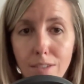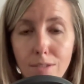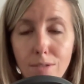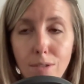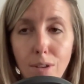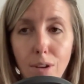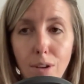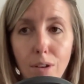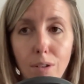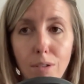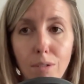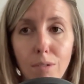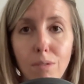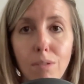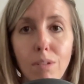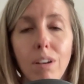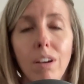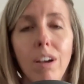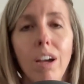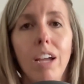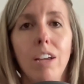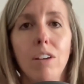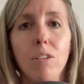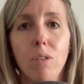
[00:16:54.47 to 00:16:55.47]
so
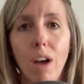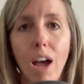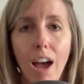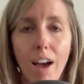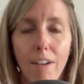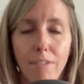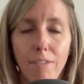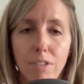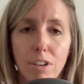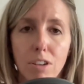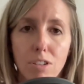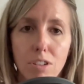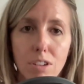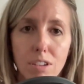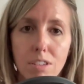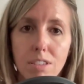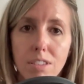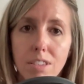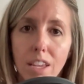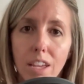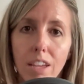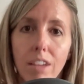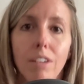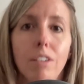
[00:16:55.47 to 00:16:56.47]
I don't have to just
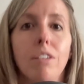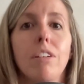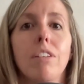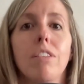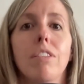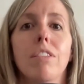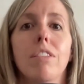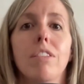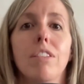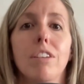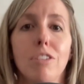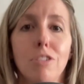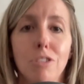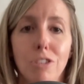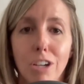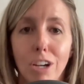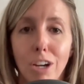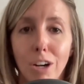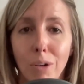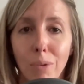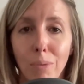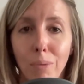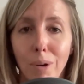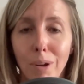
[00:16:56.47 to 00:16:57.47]
sit on this
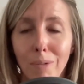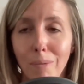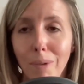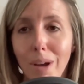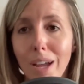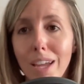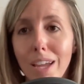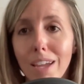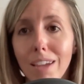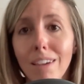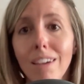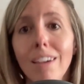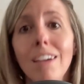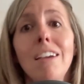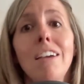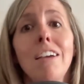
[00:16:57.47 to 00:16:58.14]
chair one way.